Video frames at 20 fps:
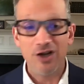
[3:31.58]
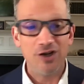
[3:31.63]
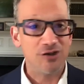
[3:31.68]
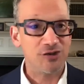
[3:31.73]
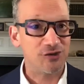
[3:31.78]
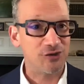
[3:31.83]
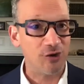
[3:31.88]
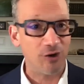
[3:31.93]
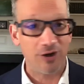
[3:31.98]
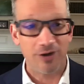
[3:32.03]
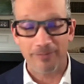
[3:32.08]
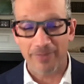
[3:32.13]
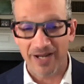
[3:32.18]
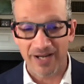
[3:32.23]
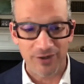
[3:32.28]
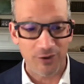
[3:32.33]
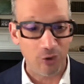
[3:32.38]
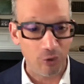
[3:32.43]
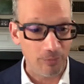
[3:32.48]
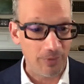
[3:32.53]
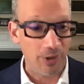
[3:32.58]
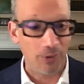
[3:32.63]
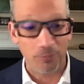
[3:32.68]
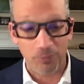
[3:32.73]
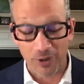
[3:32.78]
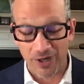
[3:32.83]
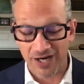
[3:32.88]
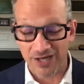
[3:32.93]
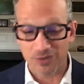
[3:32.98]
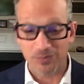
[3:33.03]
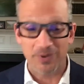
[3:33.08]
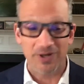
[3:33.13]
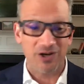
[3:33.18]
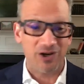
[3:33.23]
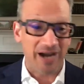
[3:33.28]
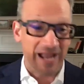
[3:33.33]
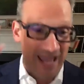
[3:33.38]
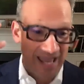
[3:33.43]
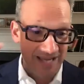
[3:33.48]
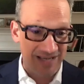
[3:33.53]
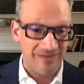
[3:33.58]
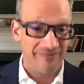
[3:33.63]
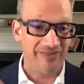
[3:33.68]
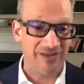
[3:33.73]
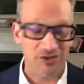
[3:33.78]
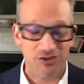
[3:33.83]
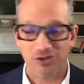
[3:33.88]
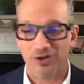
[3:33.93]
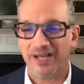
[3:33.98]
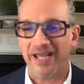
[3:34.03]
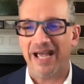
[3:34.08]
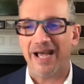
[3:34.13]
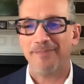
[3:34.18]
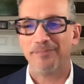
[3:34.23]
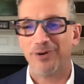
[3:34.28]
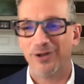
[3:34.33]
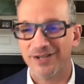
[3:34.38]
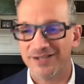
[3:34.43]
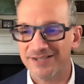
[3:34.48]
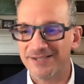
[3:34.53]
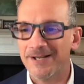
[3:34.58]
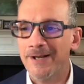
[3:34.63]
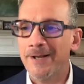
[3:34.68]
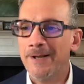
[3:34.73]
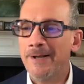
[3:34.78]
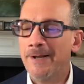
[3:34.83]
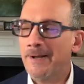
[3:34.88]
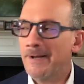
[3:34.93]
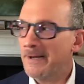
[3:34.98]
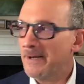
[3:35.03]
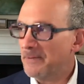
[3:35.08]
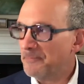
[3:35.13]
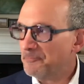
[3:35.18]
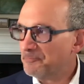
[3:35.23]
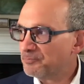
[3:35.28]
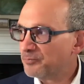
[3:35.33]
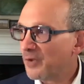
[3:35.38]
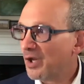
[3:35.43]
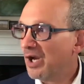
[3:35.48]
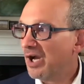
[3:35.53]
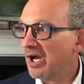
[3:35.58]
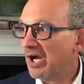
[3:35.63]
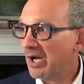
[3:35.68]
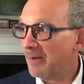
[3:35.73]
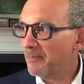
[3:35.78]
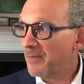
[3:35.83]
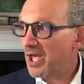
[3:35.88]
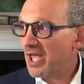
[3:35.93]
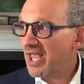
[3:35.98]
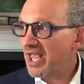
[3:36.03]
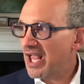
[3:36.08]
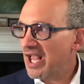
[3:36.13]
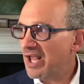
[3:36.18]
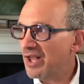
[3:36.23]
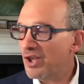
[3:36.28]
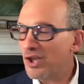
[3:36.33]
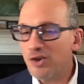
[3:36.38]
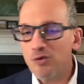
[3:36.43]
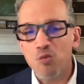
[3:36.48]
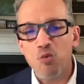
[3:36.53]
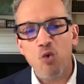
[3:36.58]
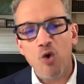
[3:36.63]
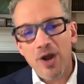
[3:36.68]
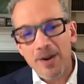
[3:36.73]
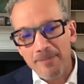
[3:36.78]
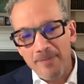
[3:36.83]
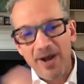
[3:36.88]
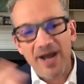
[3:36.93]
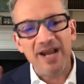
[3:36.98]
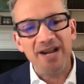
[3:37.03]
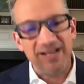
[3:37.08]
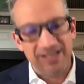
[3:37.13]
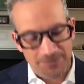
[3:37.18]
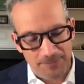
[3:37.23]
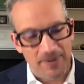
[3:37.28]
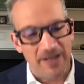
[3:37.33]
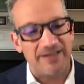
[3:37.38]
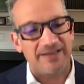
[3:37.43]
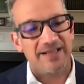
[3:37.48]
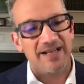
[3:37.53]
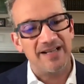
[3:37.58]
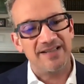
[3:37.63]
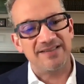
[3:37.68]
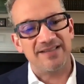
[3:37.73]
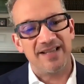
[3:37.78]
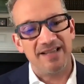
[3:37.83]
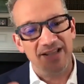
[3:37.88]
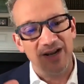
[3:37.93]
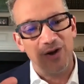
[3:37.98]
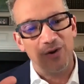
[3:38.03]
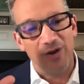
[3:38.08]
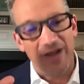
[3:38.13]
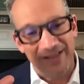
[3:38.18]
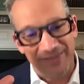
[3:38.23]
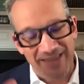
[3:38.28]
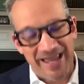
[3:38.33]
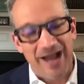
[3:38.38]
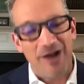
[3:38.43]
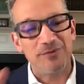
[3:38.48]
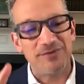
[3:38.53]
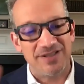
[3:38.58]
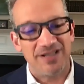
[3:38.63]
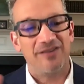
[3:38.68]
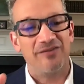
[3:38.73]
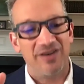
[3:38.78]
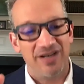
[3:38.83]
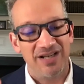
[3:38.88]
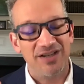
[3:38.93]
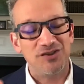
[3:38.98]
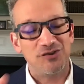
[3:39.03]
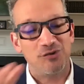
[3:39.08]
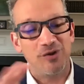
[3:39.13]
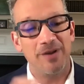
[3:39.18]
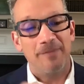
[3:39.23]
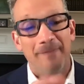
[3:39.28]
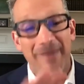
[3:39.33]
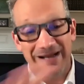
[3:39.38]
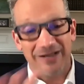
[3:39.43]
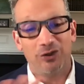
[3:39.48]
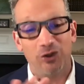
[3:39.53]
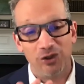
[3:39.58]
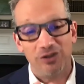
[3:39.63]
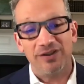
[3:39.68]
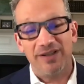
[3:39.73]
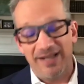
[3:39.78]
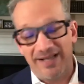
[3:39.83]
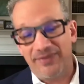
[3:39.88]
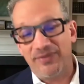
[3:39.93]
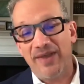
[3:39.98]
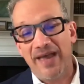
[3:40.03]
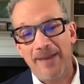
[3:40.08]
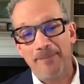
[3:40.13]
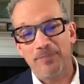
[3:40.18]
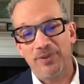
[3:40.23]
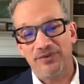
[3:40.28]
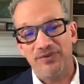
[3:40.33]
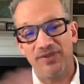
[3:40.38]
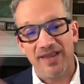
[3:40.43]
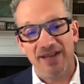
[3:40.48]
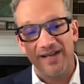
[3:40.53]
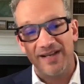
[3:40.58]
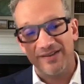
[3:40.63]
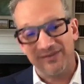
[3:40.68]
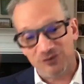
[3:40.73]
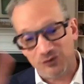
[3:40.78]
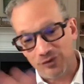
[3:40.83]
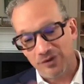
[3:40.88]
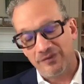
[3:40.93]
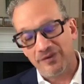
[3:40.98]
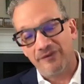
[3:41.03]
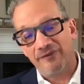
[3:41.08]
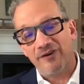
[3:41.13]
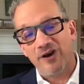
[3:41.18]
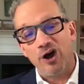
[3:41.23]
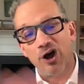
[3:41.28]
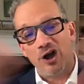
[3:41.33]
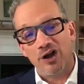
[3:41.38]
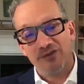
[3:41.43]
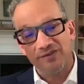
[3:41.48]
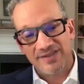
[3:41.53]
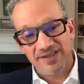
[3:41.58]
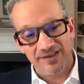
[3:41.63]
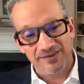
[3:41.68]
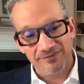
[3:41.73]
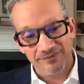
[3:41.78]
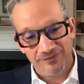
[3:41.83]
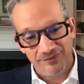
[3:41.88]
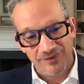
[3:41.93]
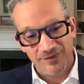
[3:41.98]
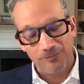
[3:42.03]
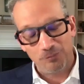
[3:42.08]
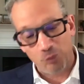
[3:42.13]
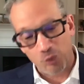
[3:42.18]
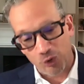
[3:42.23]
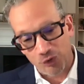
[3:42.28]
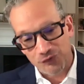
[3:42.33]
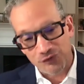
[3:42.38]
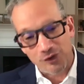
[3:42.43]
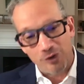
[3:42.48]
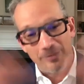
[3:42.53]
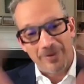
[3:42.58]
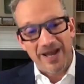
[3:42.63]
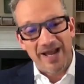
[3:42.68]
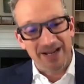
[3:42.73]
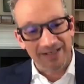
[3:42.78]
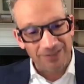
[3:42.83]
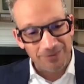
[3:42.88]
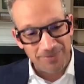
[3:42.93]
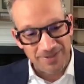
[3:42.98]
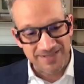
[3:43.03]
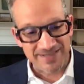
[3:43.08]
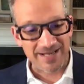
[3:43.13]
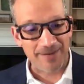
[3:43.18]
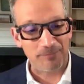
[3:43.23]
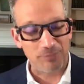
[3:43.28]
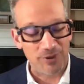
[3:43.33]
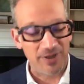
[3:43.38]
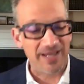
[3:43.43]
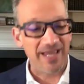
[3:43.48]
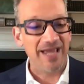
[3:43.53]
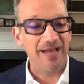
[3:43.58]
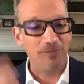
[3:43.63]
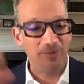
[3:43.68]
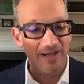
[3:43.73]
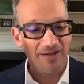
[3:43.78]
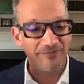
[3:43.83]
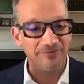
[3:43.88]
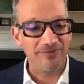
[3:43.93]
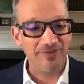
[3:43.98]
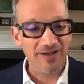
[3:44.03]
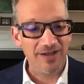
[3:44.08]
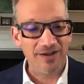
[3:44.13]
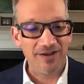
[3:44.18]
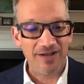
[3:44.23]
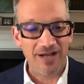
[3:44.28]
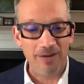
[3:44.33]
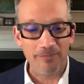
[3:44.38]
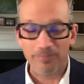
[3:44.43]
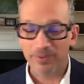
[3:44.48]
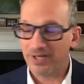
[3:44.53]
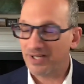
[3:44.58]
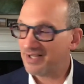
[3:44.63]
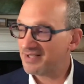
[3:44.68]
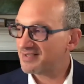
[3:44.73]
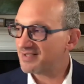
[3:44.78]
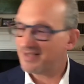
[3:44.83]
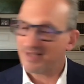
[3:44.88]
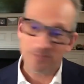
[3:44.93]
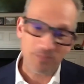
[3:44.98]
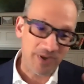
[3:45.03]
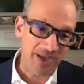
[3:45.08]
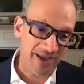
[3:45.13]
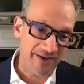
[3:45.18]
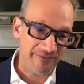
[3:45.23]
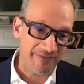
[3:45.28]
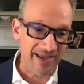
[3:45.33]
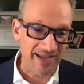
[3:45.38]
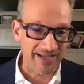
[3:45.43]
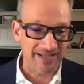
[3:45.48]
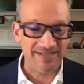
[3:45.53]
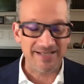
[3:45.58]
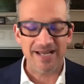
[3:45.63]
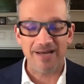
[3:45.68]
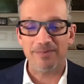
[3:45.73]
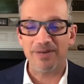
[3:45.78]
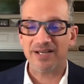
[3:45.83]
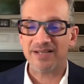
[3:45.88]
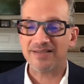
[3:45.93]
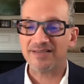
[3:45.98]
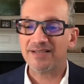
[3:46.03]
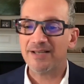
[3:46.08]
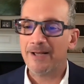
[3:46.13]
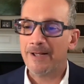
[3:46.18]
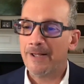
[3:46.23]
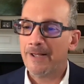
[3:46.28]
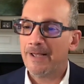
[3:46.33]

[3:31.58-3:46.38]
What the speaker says: started by a Nobel Prize winner and a venture capitalist. One might expect that as, at the outset of an industry, it might look like that, but then it sort of evolves and the worlds go back to be separate again. We have companies and then we have academics.